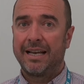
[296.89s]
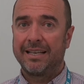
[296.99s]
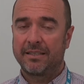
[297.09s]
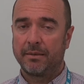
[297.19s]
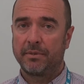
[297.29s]

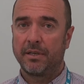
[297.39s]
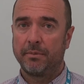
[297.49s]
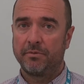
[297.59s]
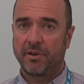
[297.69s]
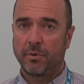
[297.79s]
and
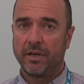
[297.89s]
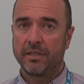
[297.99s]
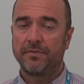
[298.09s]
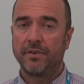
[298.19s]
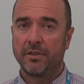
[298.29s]
sometimes
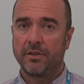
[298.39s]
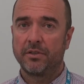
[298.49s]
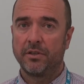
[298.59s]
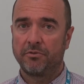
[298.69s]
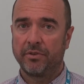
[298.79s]
requires further
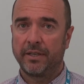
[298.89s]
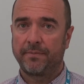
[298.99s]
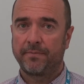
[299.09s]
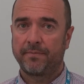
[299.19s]
surgery.